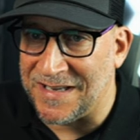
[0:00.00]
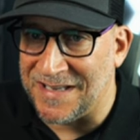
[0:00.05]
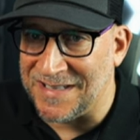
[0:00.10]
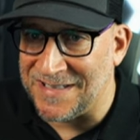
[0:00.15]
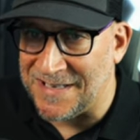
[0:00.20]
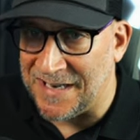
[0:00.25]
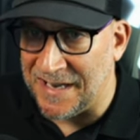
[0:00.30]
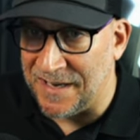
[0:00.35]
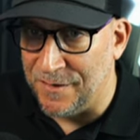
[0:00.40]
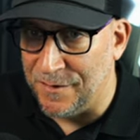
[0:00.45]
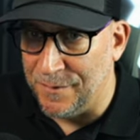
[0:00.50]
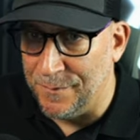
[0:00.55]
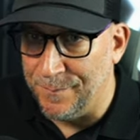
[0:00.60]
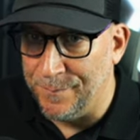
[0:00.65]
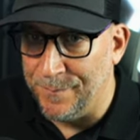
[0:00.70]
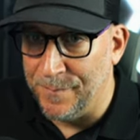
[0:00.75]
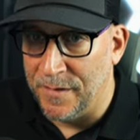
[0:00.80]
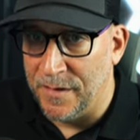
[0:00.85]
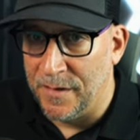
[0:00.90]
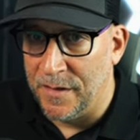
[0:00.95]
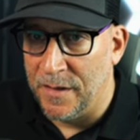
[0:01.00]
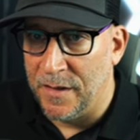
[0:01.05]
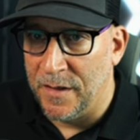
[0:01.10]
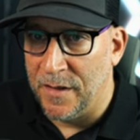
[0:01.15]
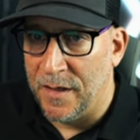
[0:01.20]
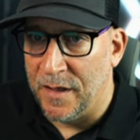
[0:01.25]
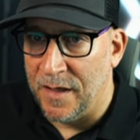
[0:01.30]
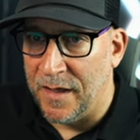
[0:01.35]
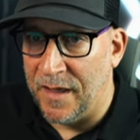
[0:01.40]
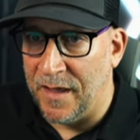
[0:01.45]
container.
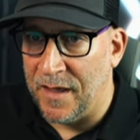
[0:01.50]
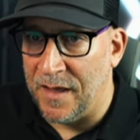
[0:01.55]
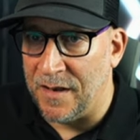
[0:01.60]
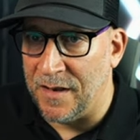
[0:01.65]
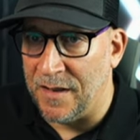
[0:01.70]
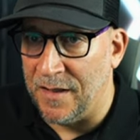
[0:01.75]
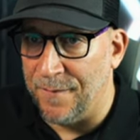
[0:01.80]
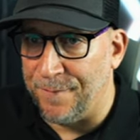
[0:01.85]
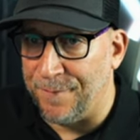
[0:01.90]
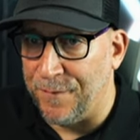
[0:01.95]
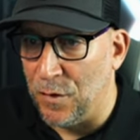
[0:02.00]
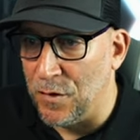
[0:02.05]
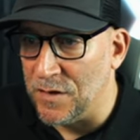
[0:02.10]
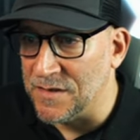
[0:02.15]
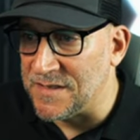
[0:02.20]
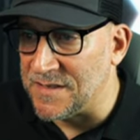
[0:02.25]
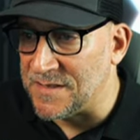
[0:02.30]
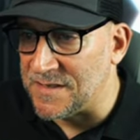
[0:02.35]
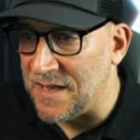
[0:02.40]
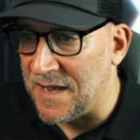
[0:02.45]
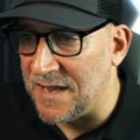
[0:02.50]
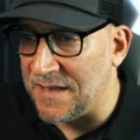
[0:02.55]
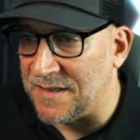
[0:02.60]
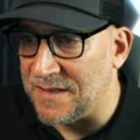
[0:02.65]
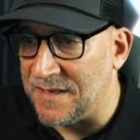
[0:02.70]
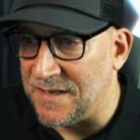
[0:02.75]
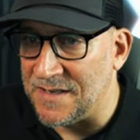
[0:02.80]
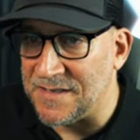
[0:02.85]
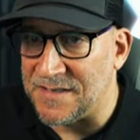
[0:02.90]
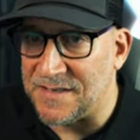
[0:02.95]
And if yours is like
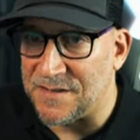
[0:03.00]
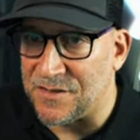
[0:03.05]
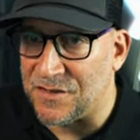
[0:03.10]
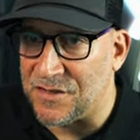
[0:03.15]
this,